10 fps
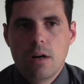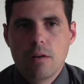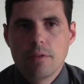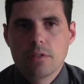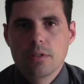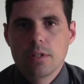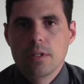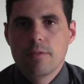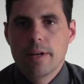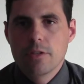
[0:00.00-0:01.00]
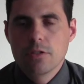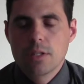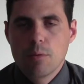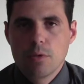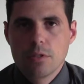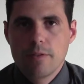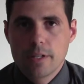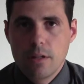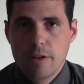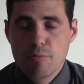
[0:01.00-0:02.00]
Obviously, financial statements
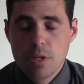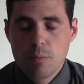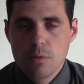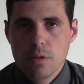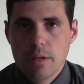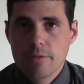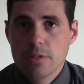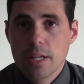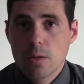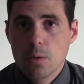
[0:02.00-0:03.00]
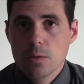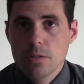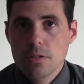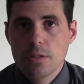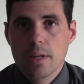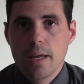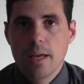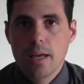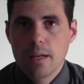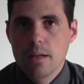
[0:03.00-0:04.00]
affect a lot of people, a lot of stakeholders,
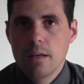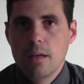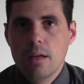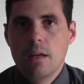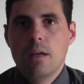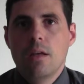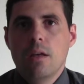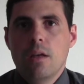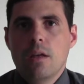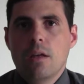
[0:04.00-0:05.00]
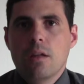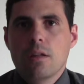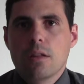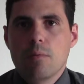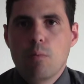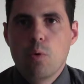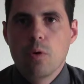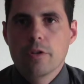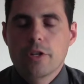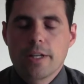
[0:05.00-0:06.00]
and the
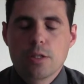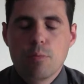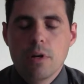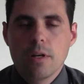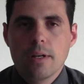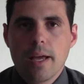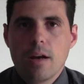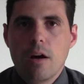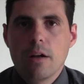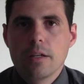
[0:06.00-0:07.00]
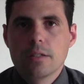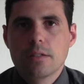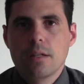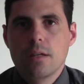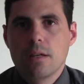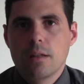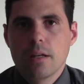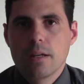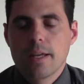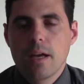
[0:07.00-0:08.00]
more transparent and honest
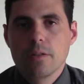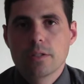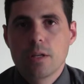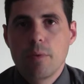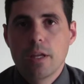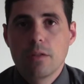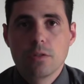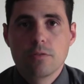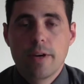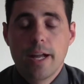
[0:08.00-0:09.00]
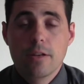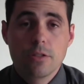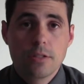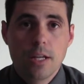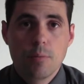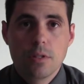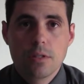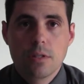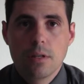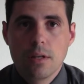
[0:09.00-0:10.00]
that accountants can make those financial
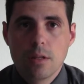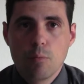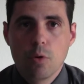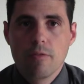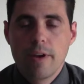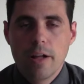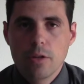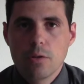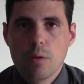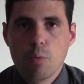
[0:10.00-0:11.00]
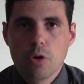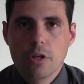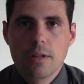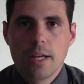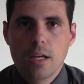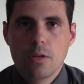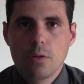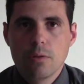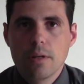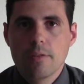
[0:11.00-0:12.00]
statements, the more value, the more good they can
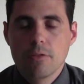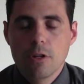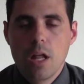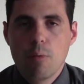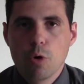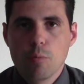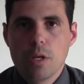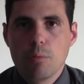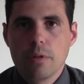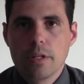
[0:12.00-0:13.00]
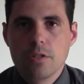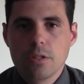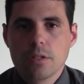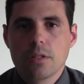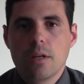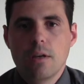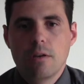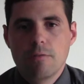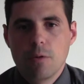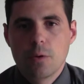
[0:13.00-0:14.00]
do for a lot more people than just
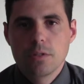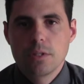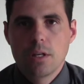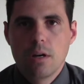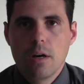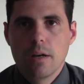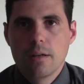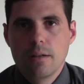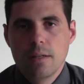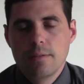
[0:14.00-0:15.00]
focusing on